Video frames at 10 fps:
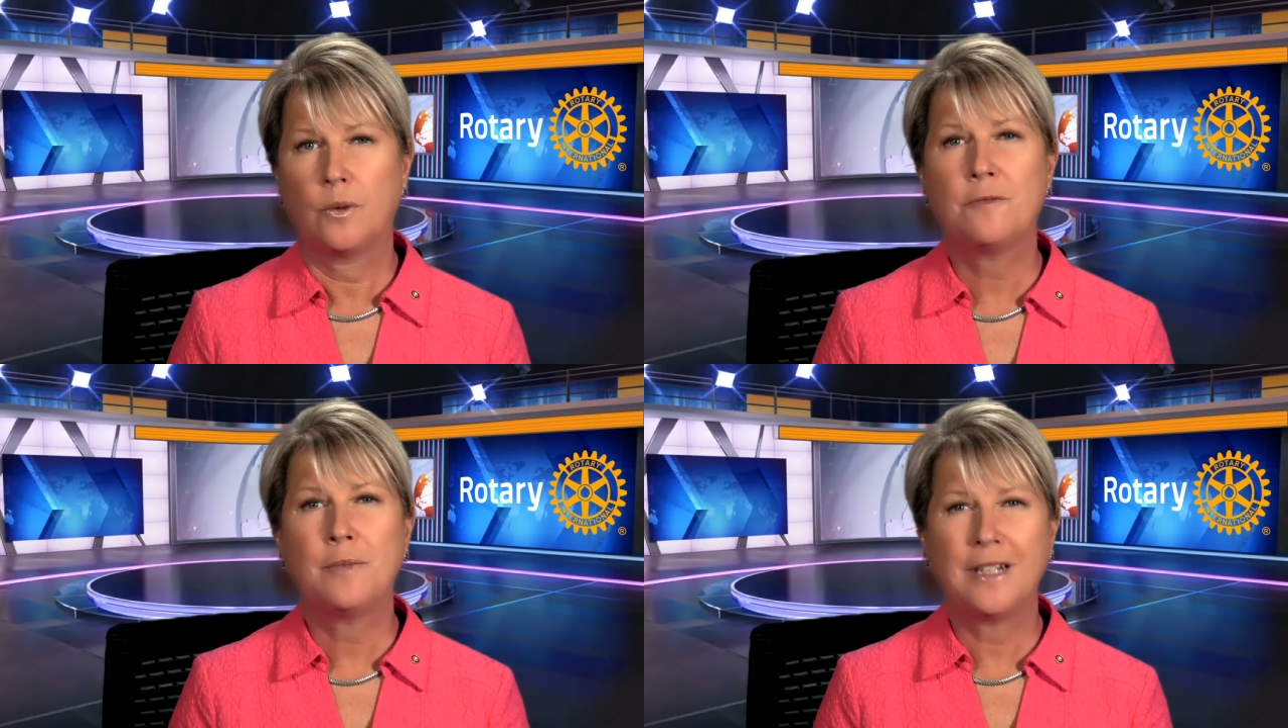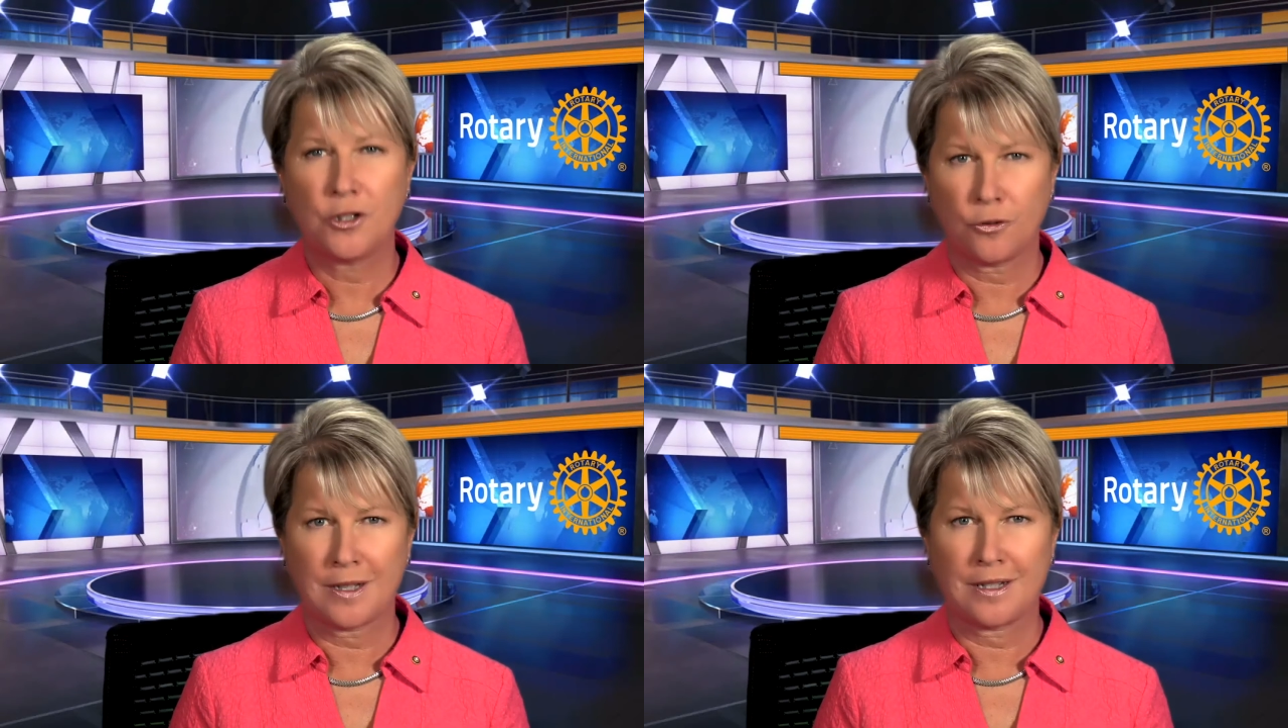We've been
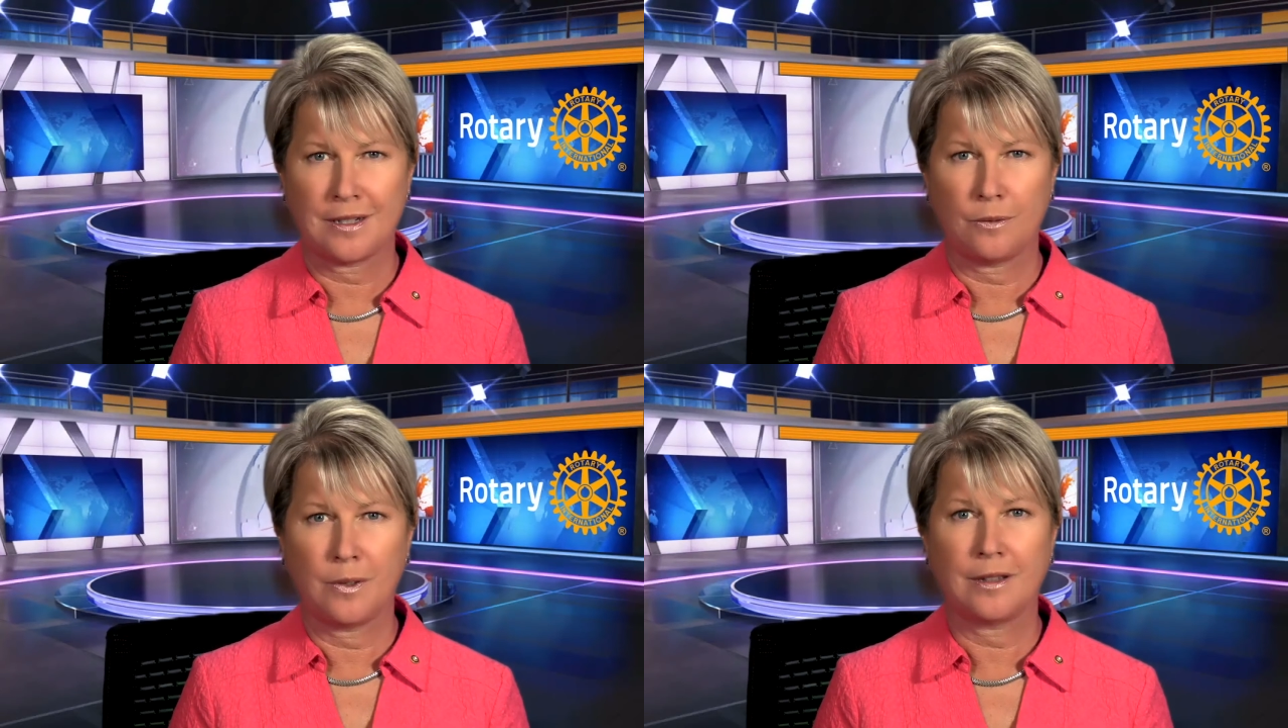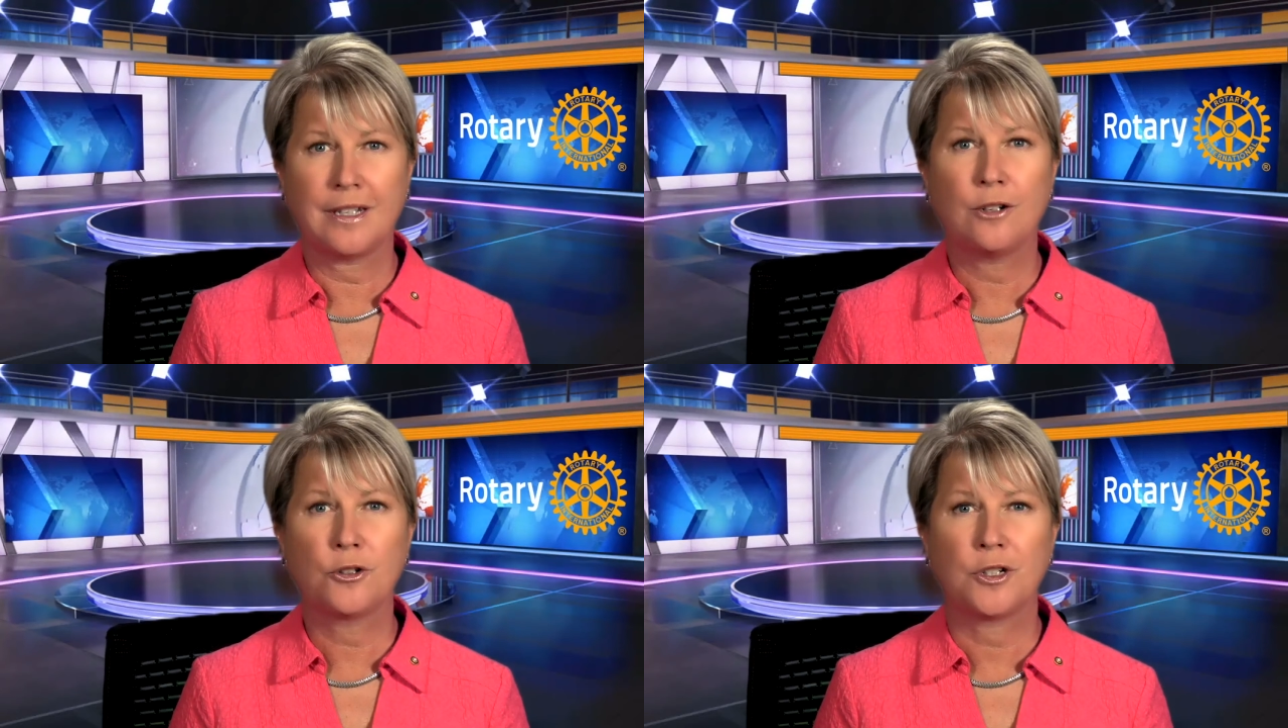entrusted with
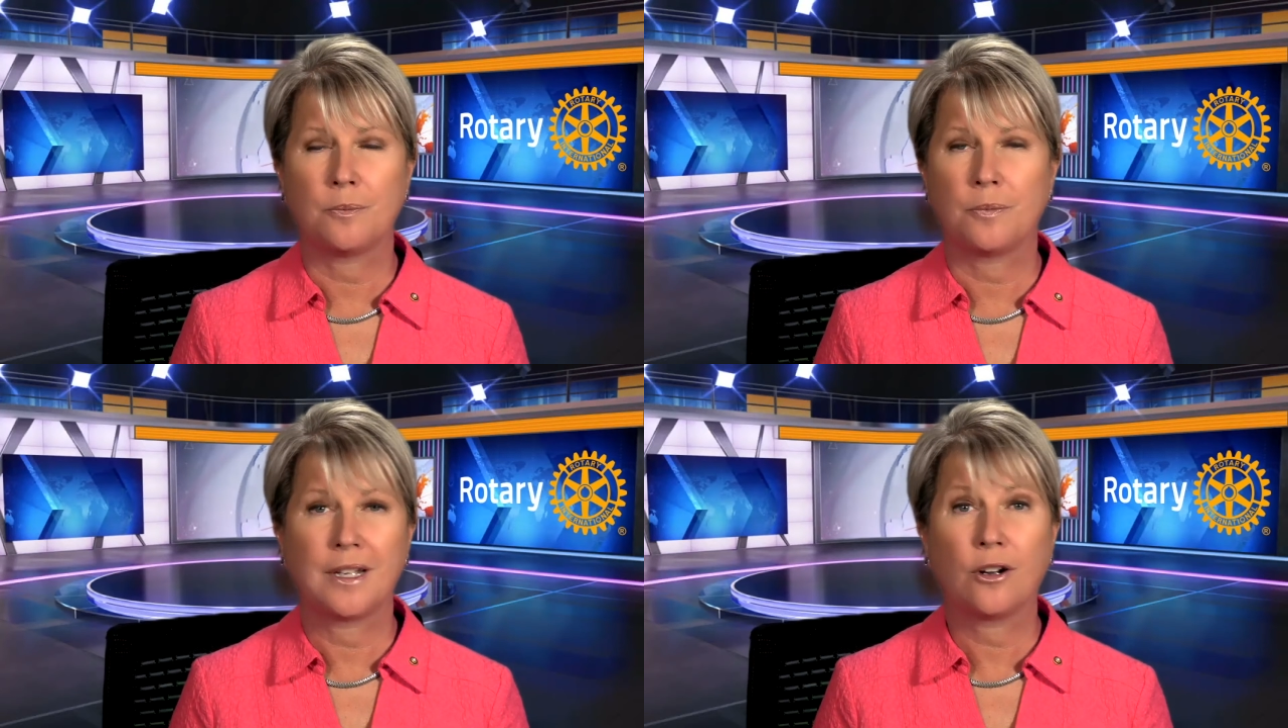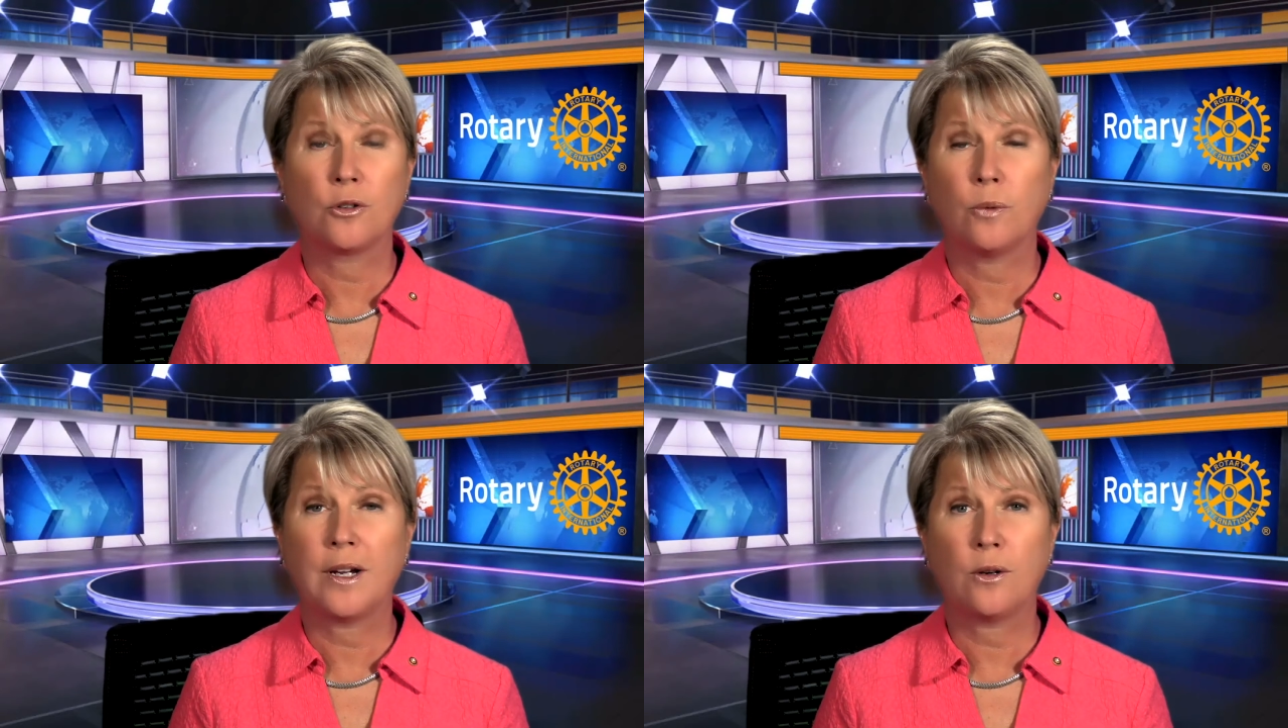leadership in
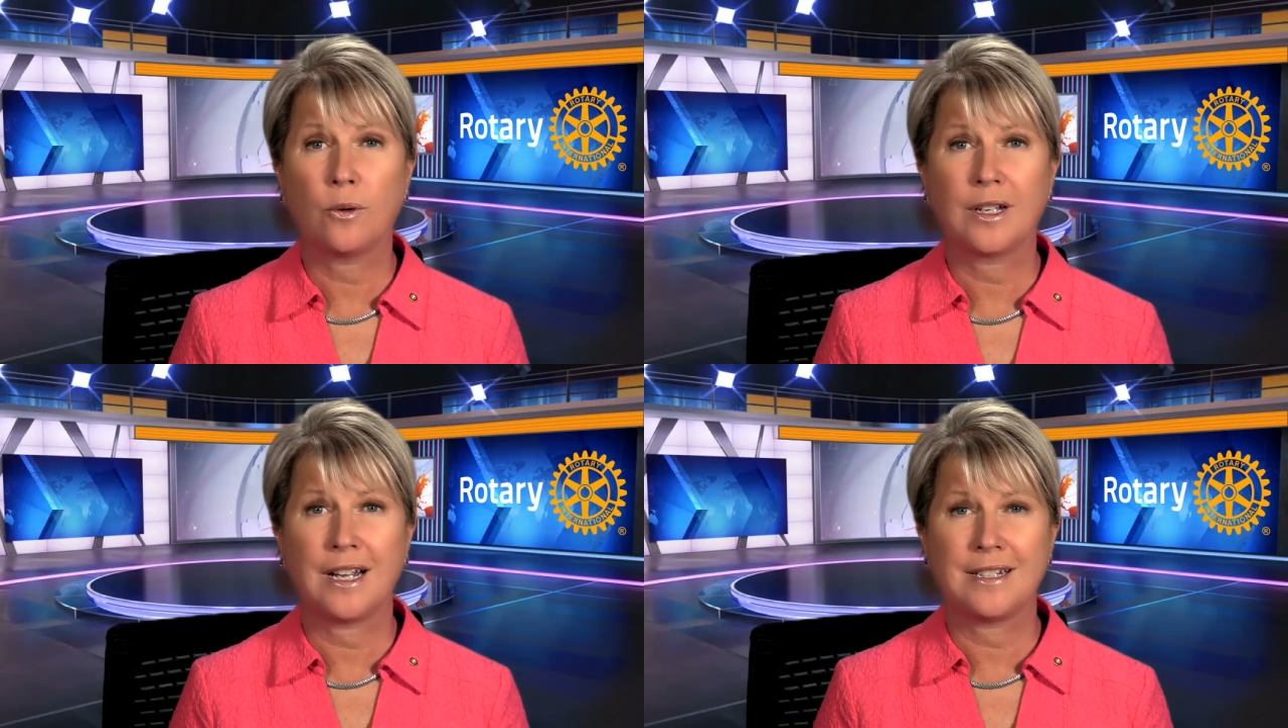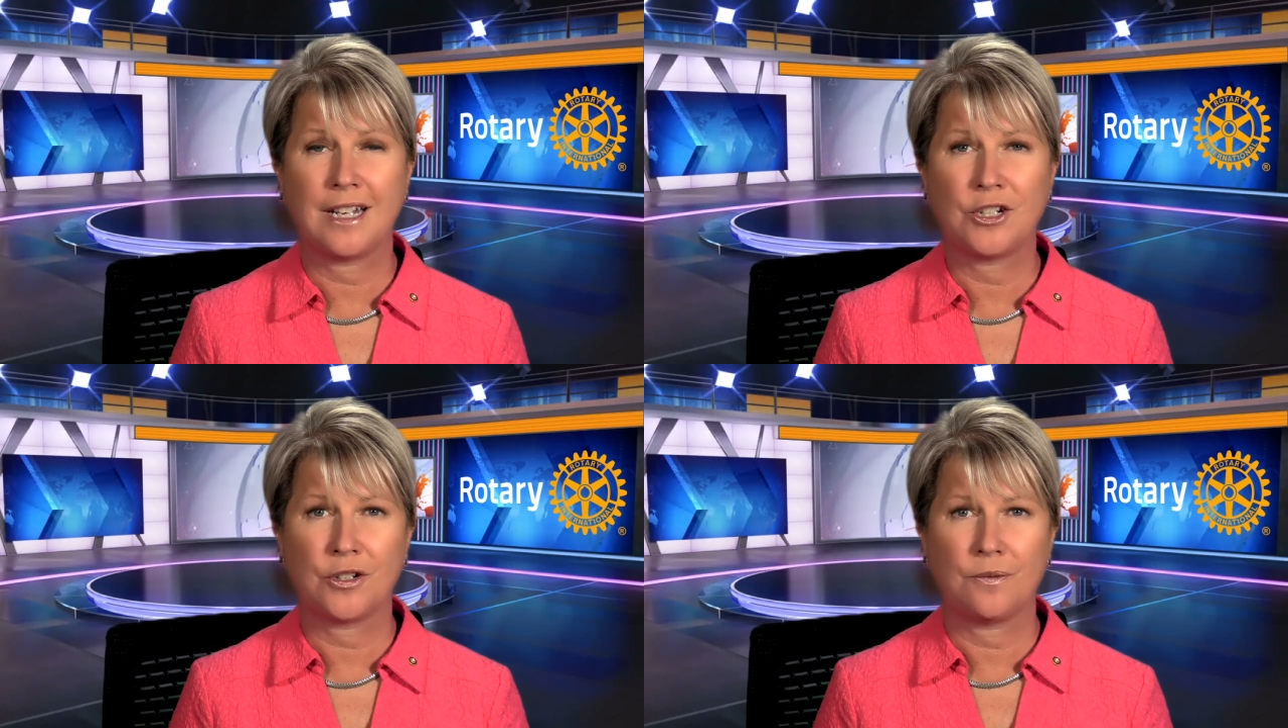our great
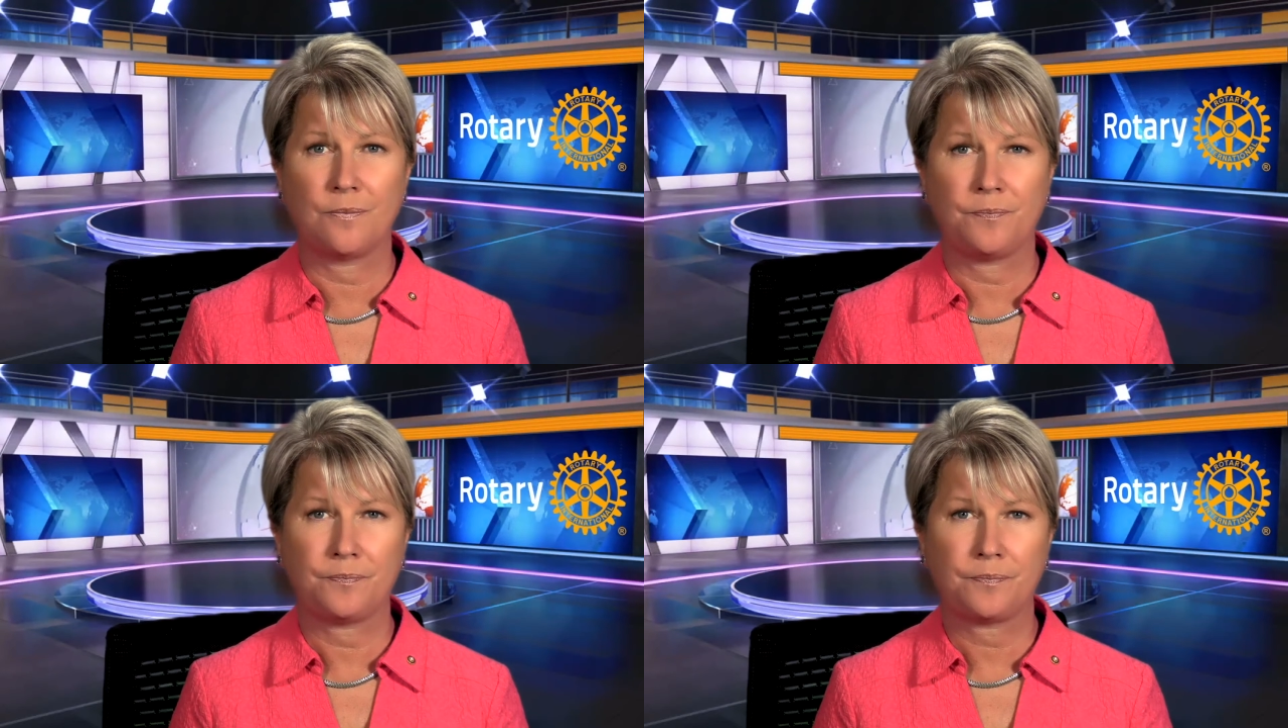organization.